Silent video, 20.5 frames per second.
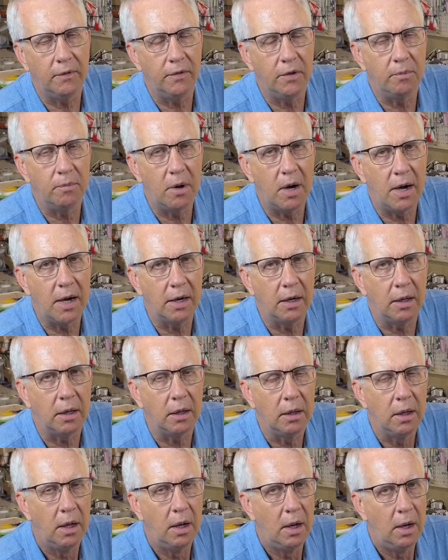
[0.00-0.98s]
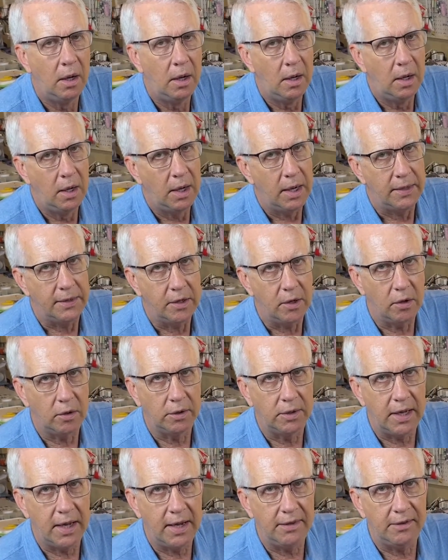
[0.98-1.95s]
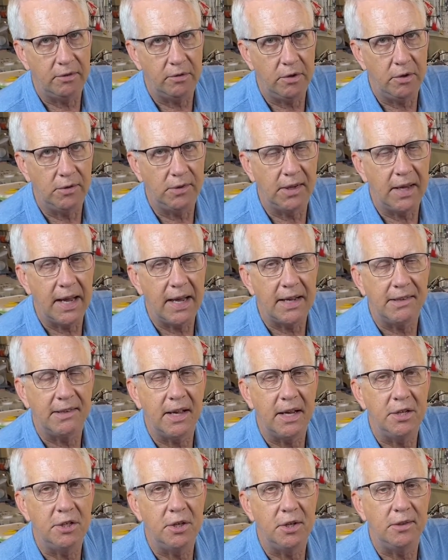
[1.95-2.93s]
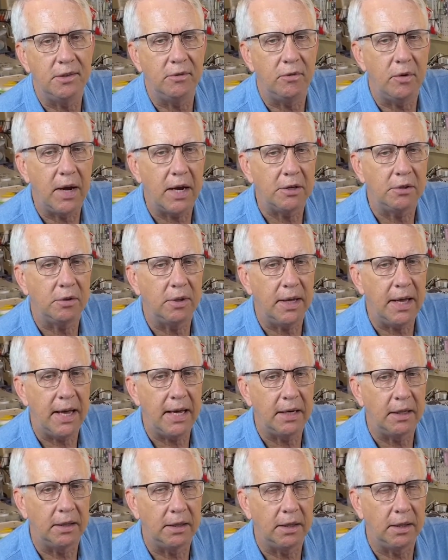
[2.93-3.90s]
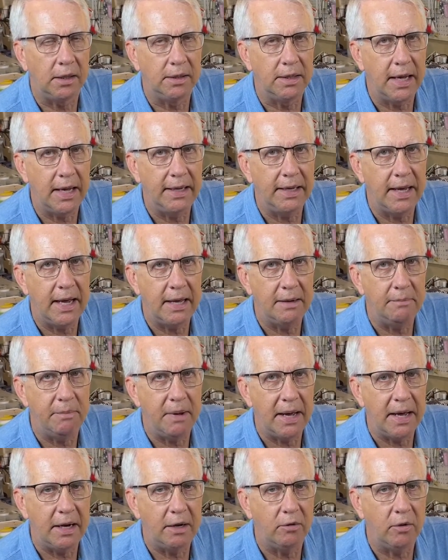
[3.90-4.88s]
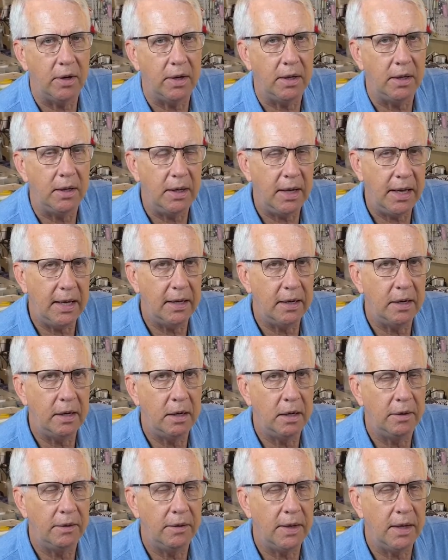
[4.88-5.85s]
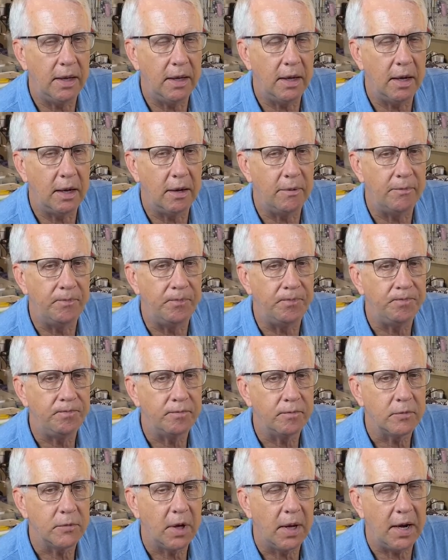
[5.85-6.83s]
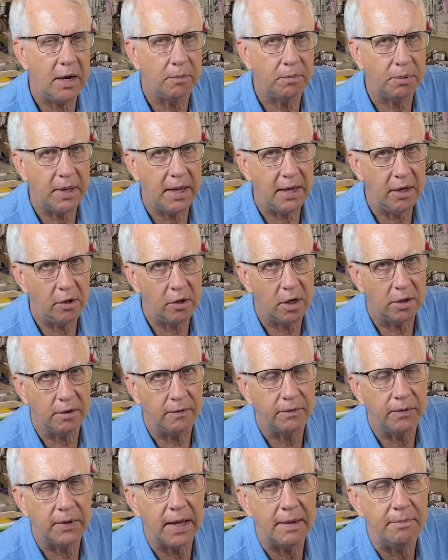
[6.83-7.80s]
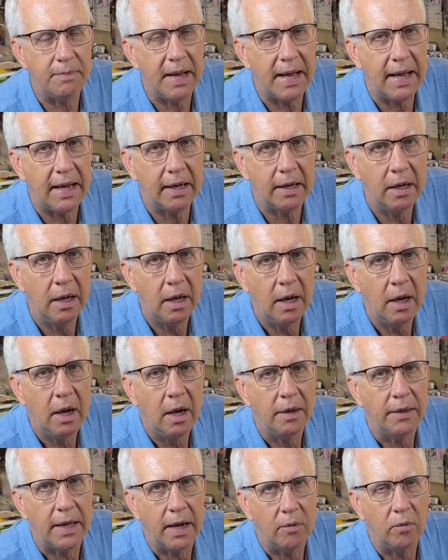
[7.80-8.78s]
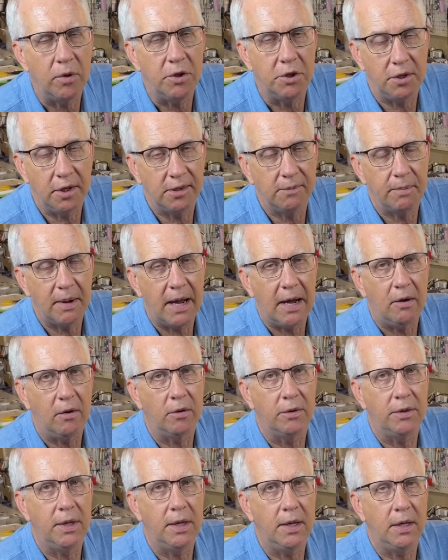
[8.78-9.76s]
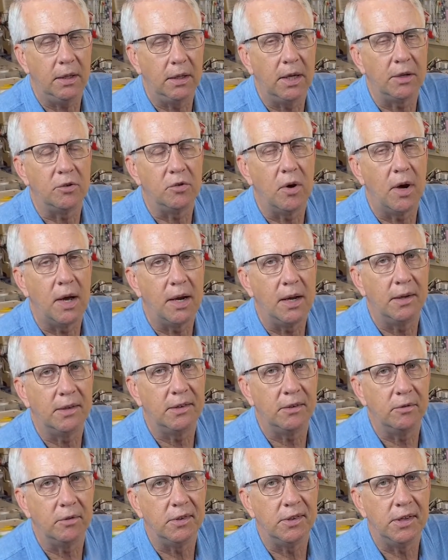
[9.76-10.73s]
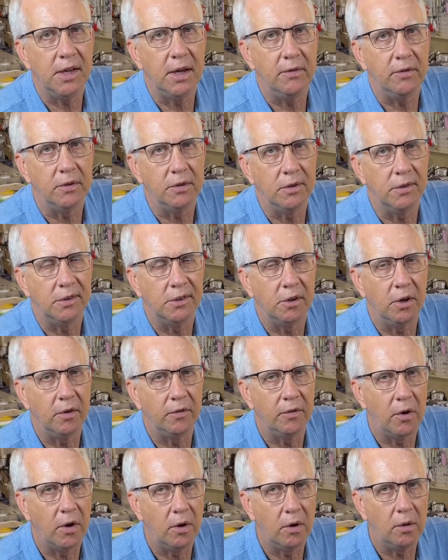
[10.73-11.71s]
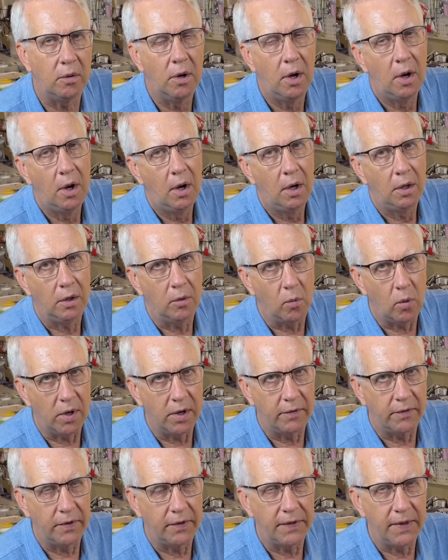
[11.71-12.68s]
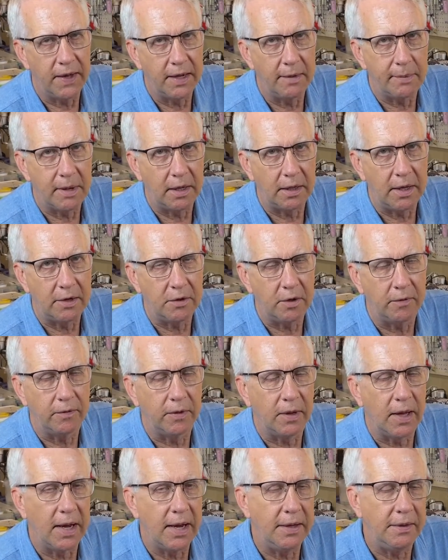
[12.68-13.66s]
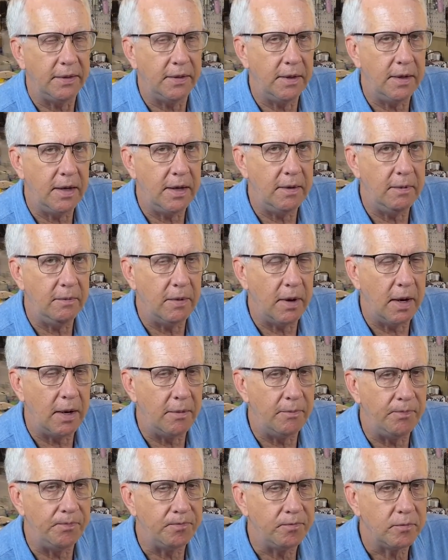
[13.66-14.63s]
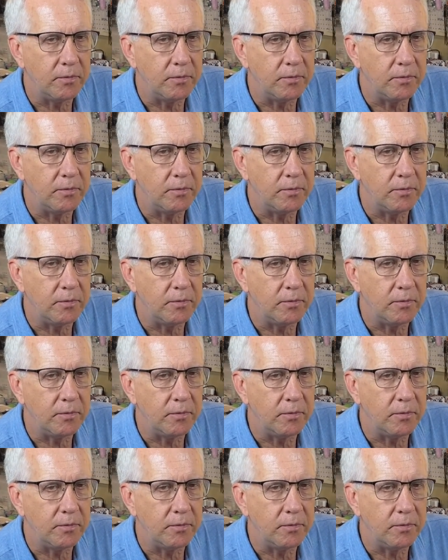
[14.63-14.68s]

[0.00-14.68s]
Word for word: the model. In the old days, we used gas engines. We actually had a little NICAD battery in the um, airplane called the flight pack that would just power the electronics, the receiver, the servo. The wonderful thing about electric flight, the um,